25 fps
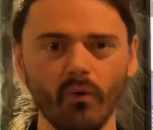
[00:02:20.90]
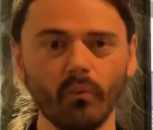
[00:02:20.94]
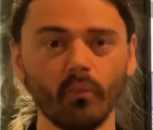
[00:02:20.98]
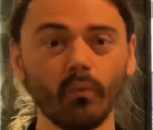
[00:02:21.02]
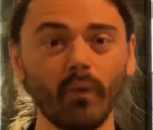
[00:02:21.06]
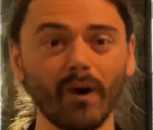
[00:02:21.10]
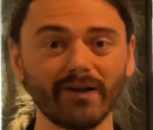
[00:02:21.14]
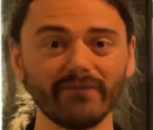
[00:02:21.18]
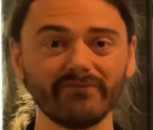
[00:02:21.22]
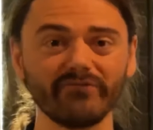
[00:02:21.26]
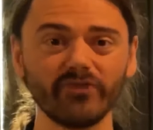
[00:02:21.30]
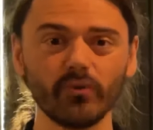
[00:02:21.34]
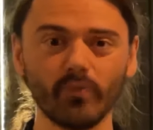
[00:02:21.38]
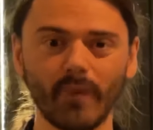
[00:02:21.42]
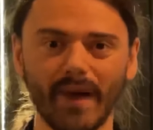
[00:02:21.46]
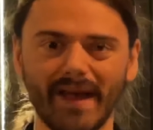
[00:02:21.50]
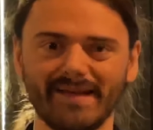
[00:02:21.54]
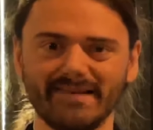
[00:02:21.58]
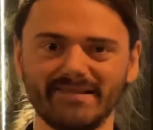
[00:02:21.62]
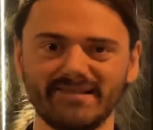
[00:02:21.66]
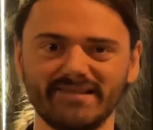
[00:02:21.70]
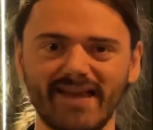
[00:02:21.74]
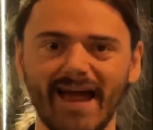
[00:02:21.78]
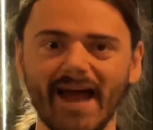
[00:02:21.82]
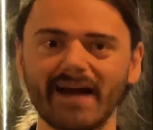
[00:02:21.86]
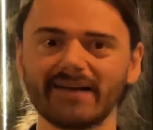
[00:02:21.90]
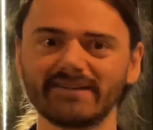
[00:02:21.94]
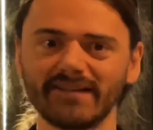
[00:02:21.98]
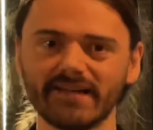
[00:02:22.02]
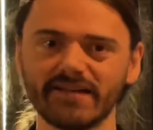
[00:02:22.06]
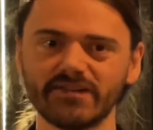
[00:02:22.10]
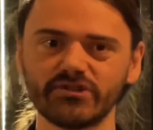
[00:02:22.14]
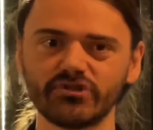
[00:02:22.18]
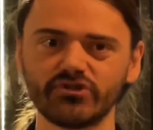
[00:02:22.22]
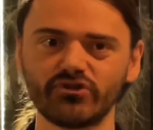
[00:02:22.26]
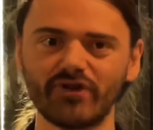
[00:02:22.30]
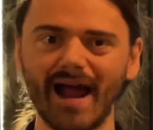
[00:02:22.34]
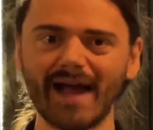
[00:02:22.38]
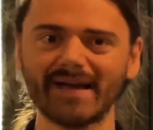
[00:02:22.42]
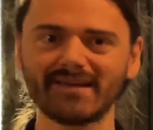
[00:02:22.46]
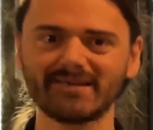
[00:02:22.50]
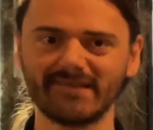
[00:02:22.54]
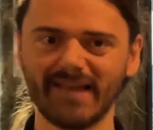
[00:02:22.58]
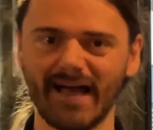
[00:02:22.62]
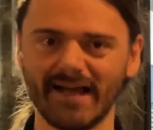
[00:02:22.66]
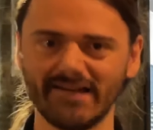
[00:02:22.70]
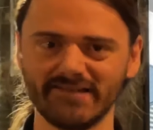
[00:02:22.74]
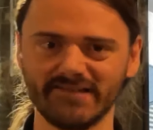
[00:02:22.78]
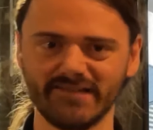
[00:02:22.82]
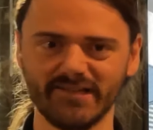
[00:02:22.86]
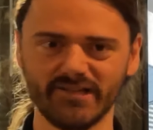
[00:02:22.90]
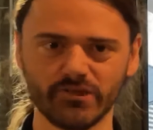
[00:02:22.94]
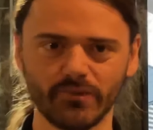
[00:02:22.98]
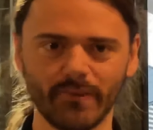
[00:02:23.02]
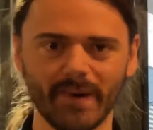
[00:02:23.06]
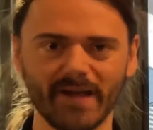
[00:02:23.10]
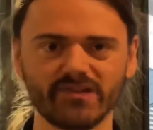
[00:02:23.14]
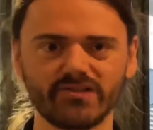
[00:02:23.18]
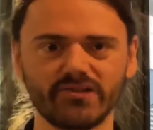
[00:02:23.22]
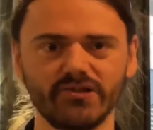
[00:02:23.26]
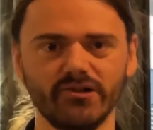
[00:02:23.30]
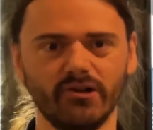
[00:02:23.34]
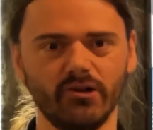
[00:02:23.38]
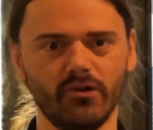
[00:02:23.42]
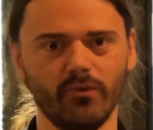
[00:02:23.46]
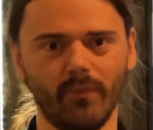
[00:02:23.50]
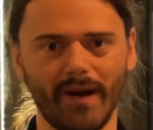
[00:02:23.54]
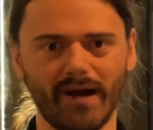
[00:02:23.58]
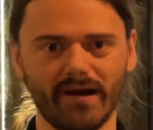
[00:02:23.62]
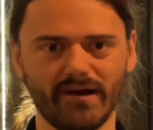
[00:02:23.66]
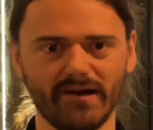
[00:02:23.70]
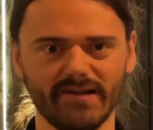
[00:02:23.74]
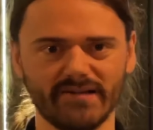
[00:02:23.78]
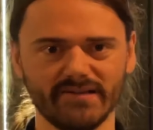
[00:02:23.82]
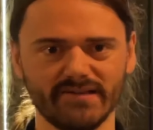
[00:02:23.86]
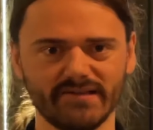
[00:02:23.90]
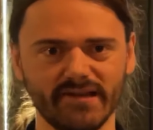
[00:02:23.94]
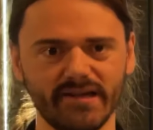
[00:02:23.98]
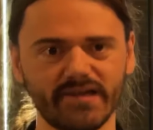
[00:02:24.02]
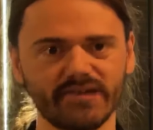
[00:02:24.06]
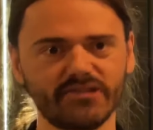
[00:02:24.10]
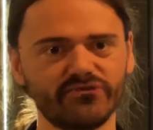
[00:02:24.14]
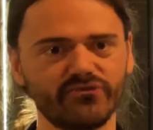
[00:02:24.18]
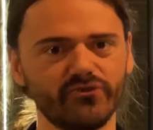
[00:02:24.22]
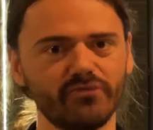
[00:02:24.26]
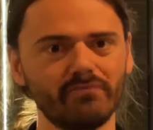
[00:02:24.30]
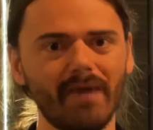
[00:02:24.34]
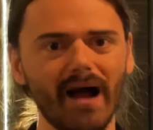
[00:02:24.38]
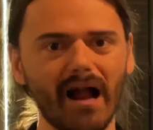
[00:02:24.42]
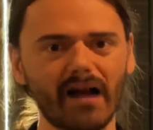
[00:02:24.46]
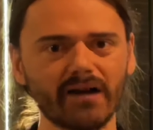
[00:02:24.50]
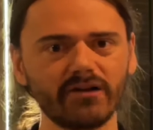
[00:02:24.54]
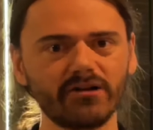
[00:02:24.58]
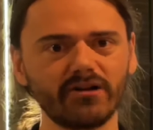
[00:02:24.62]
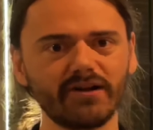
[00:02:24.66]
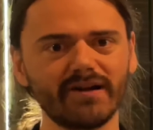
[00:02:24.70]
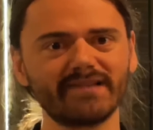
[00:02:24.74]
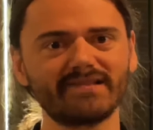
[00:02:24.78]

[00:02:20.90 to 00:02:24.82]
One of the ways Tactics tracks that situational awareness is through monitoring